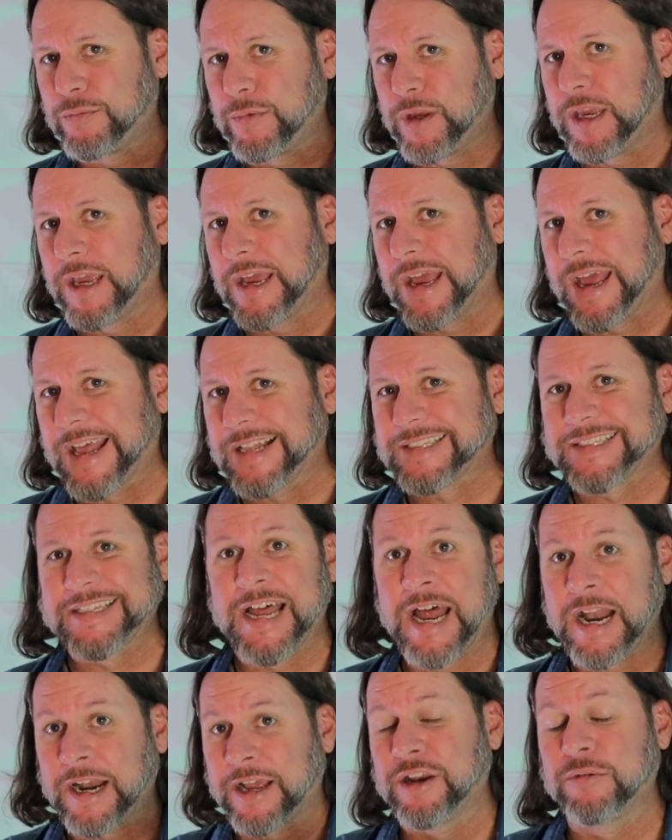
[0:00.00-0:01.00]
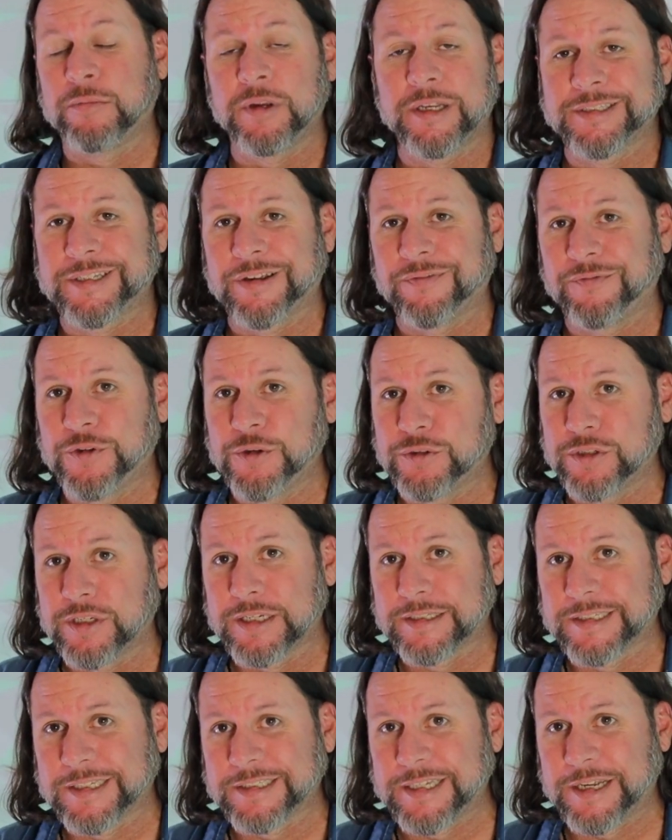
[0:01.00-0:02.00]
me. It's not going to be as confusing
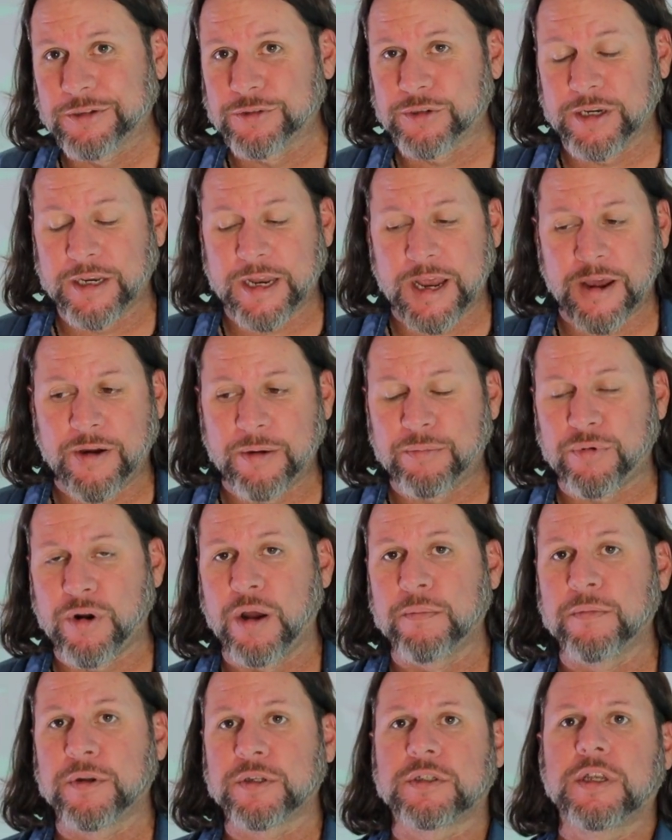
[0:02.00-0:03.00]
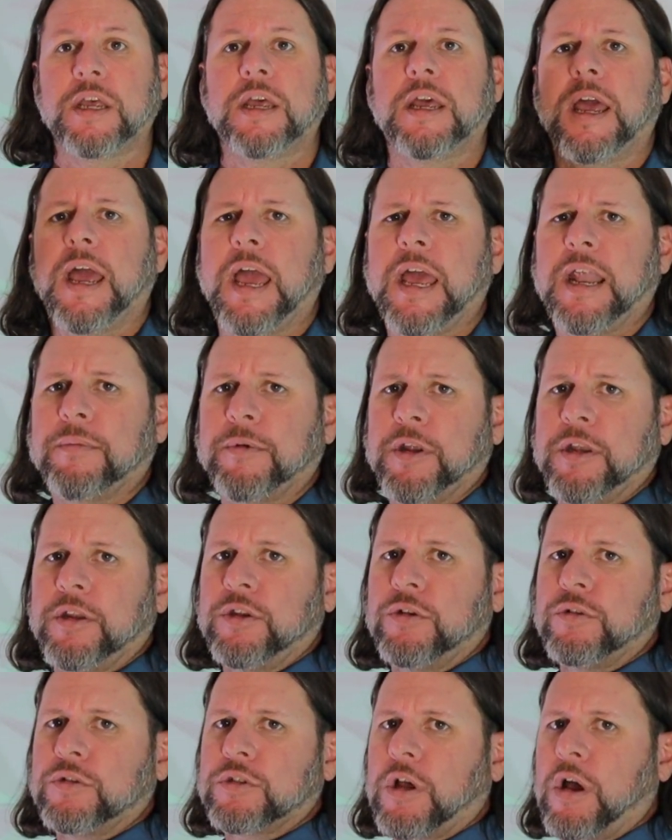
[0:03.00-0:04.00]
as it sounds right now, I promise. And I'm going to
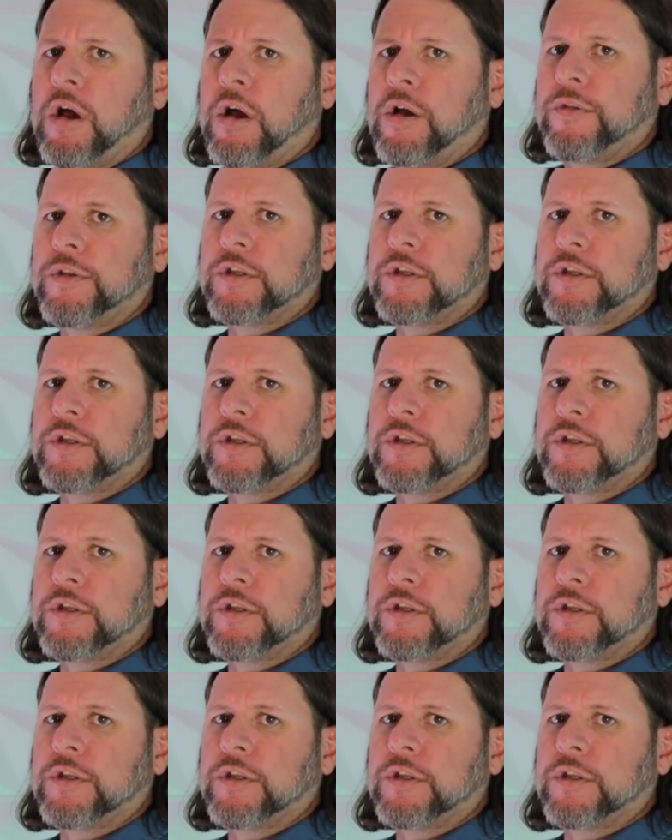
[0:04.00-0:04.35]
use all